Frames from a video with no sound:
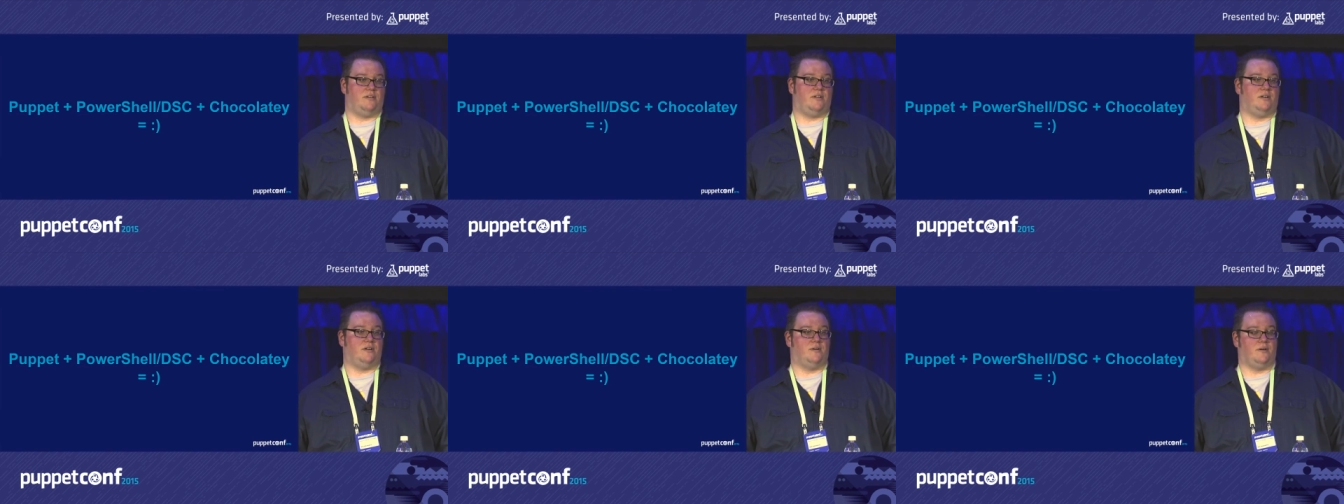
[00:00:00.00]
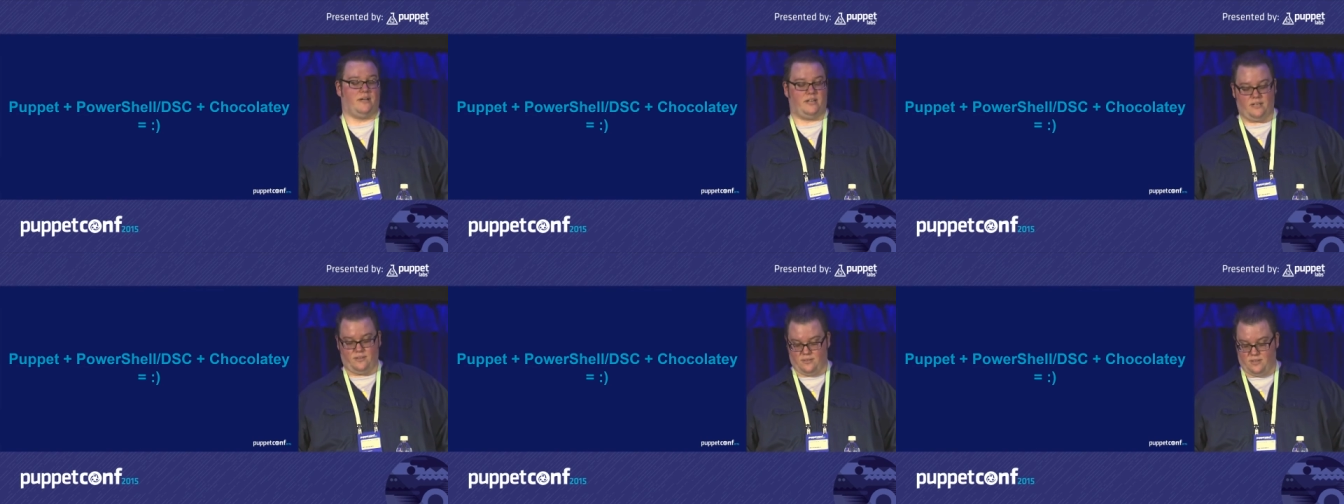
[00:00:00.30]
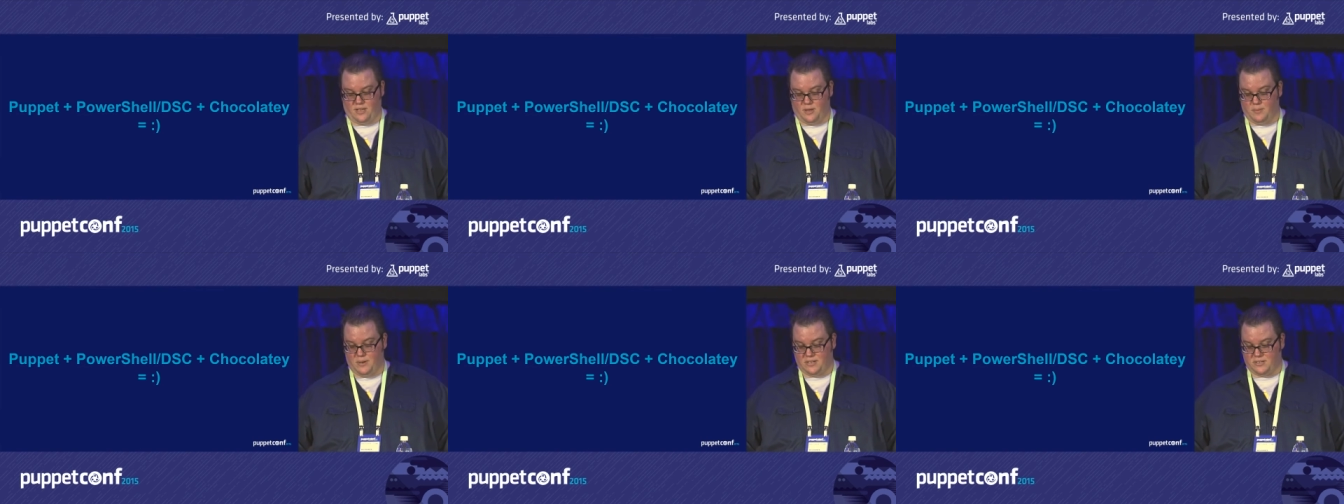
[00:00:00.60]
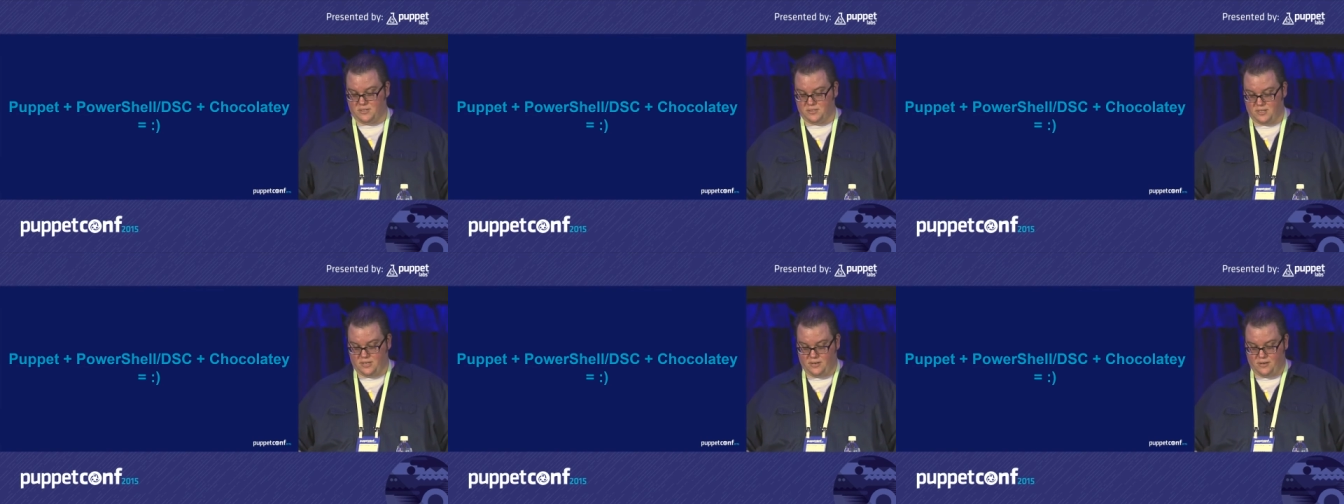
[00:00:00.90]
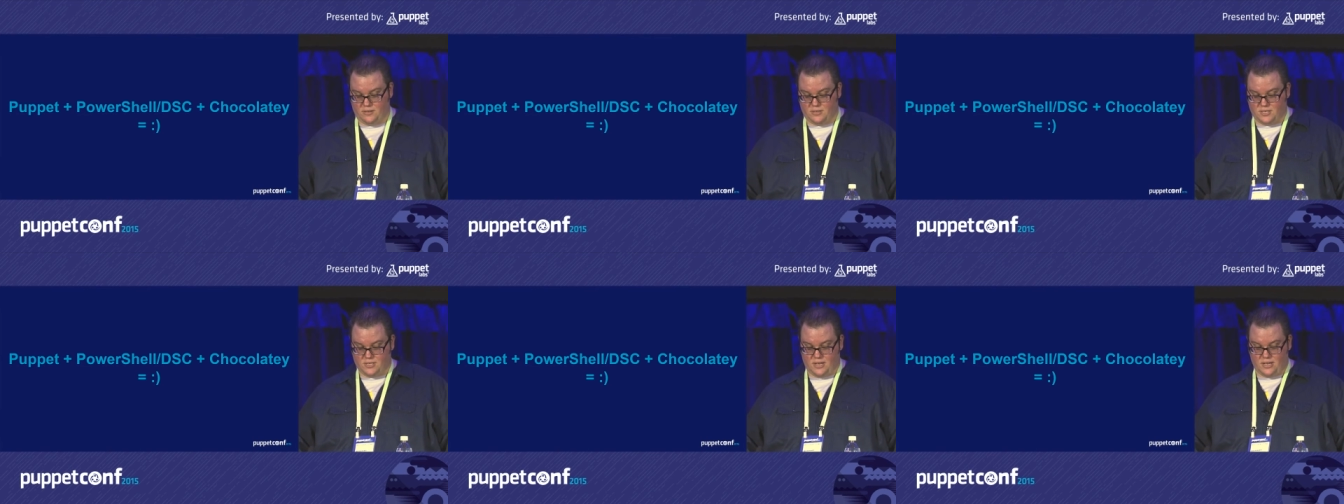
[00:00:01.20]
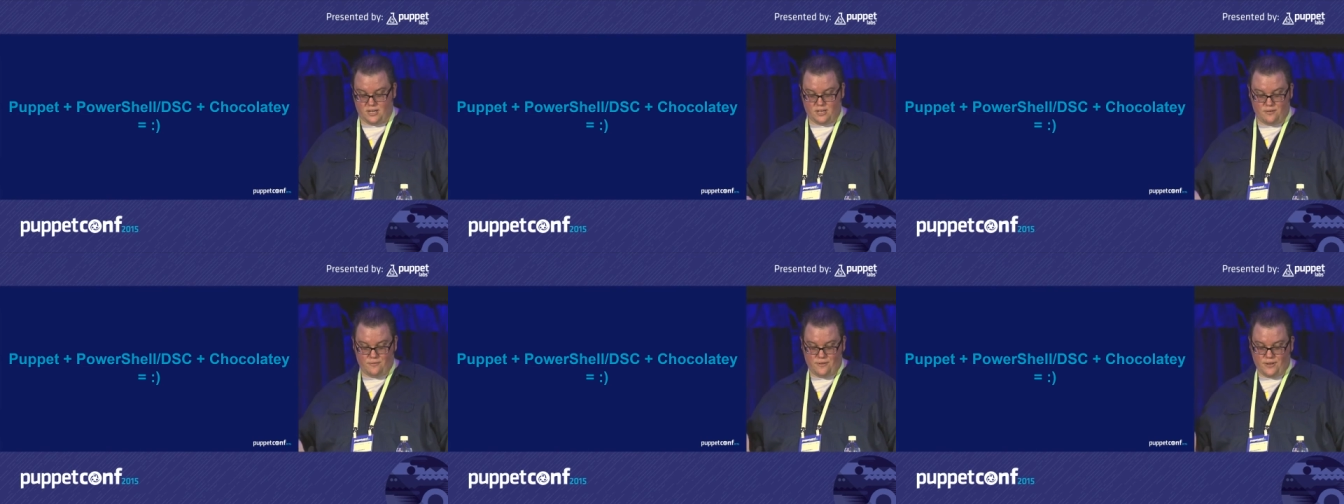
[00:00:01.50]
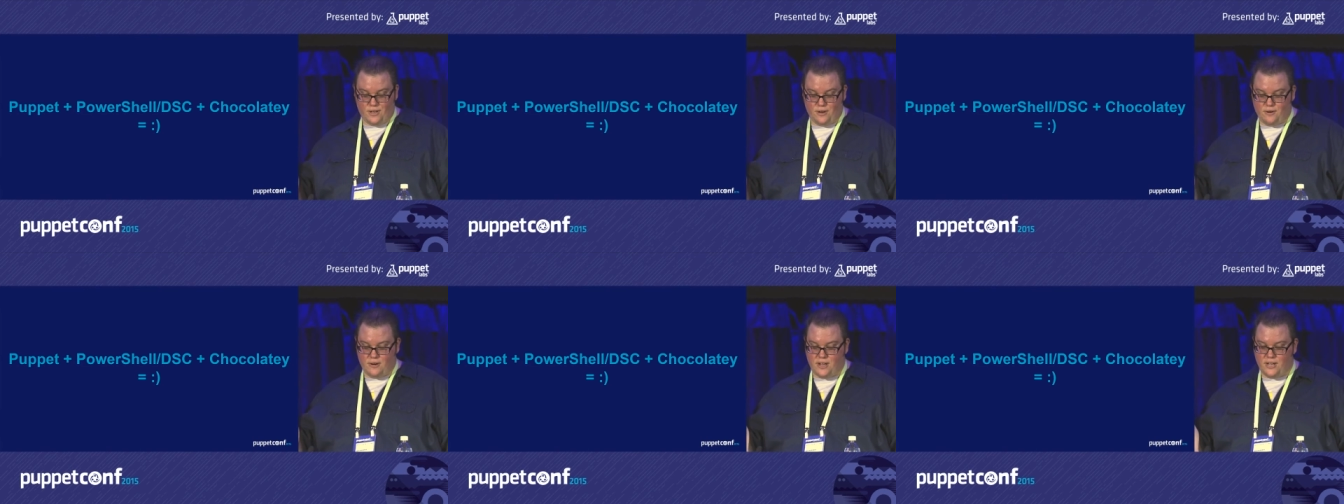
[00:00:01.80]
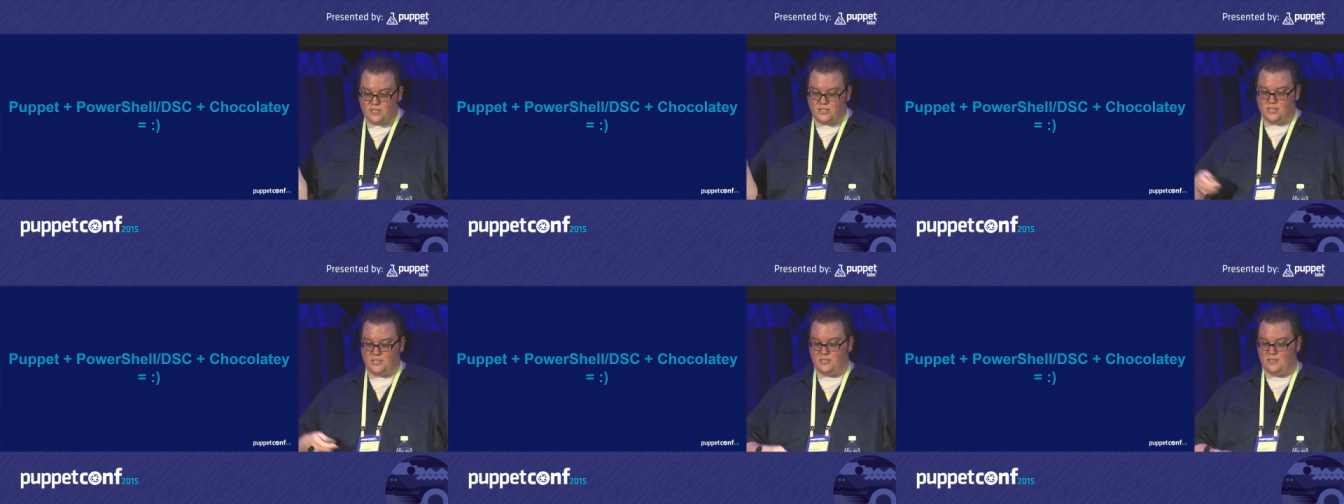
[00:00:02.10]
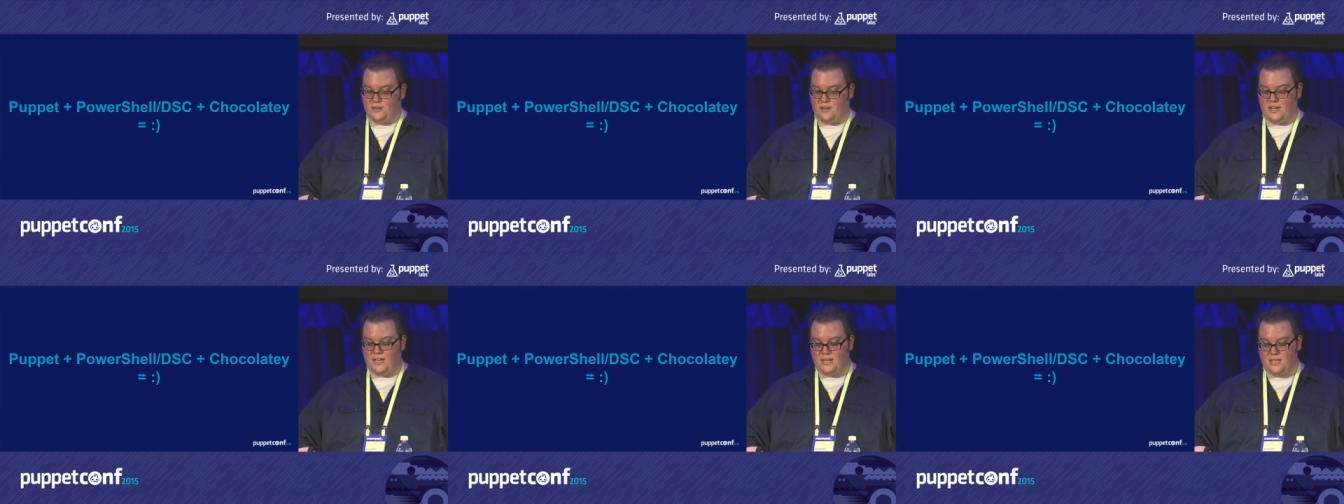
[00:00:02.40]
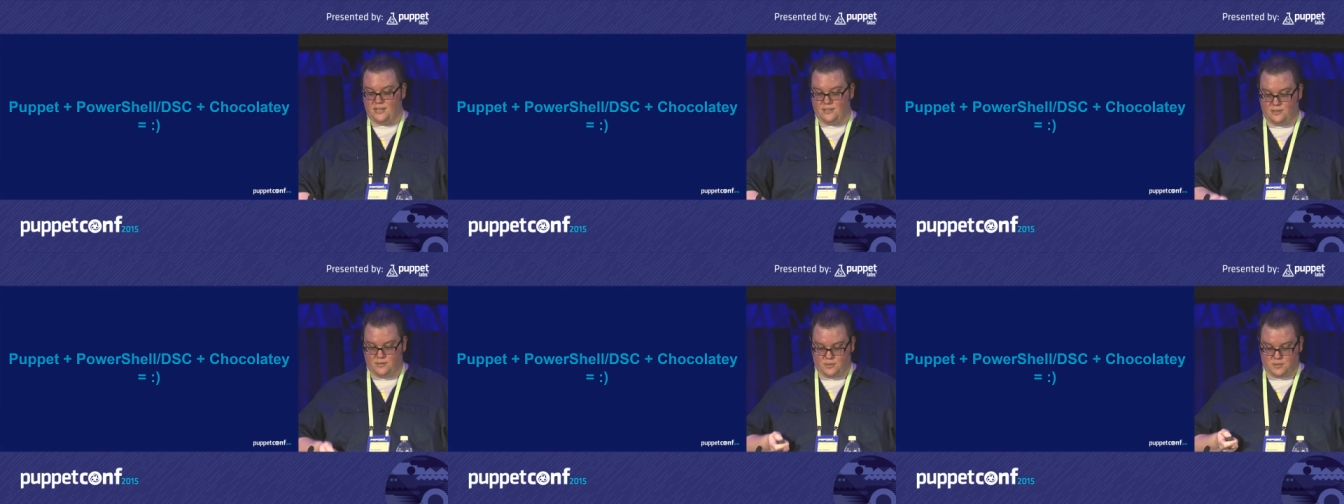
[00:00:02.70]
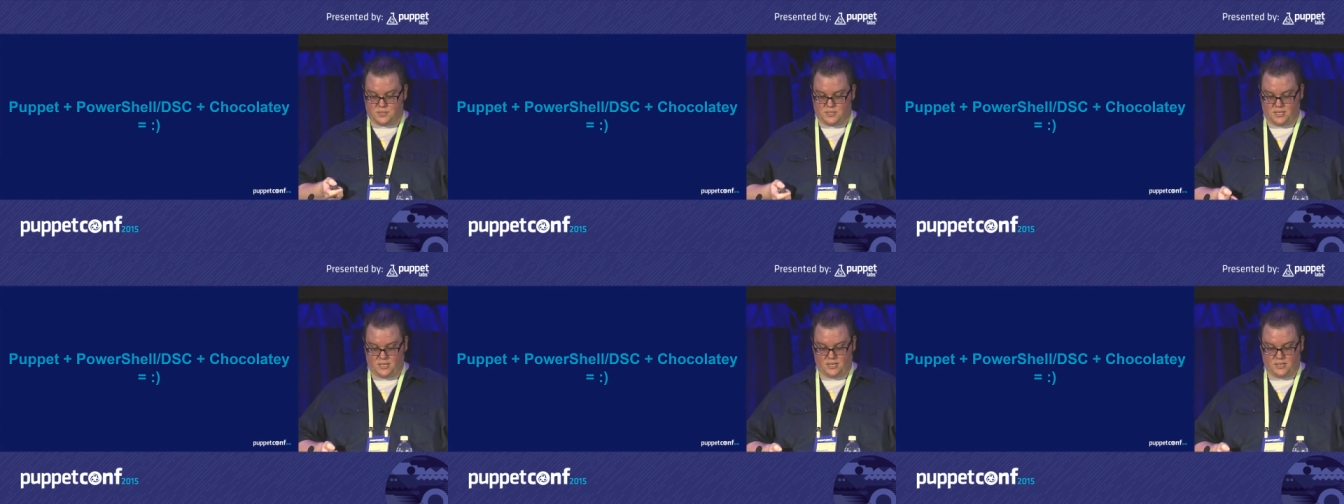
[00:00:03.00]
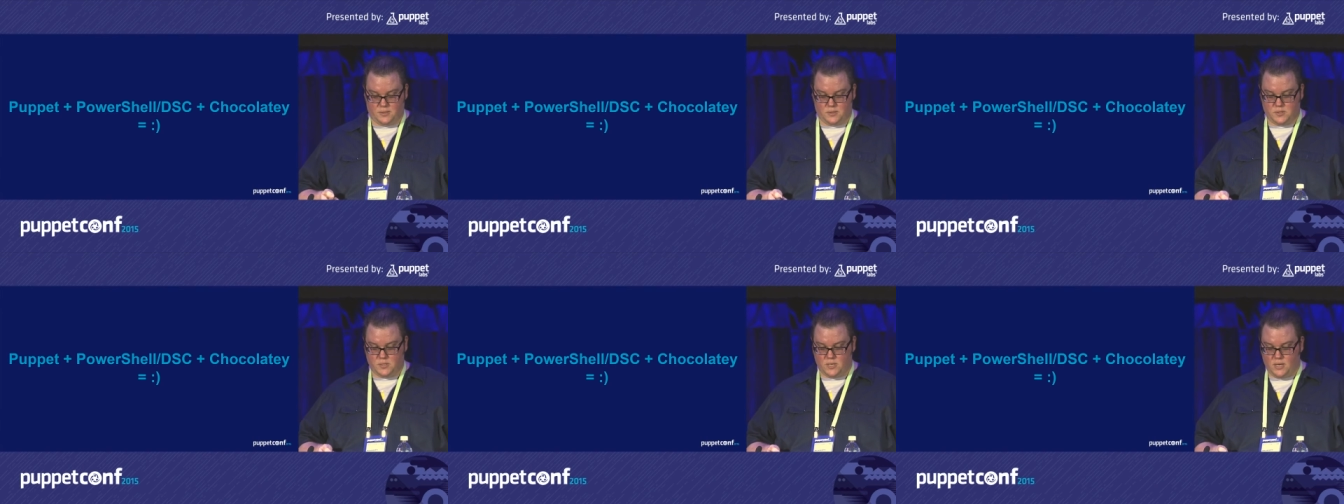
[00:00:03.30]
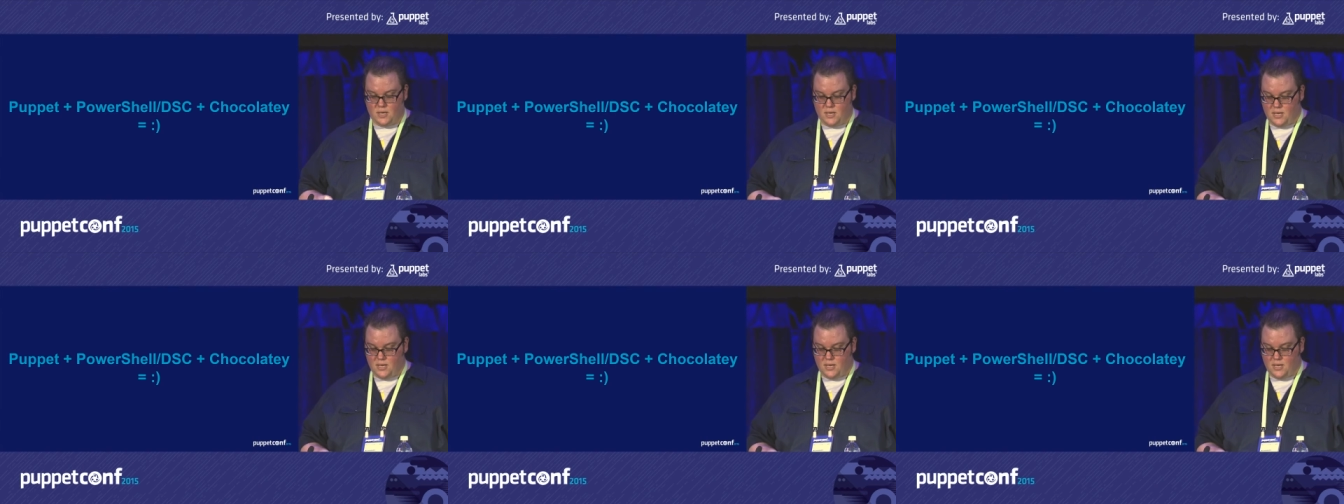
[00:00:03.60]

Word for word: know anything about desired state configuration or any of those things,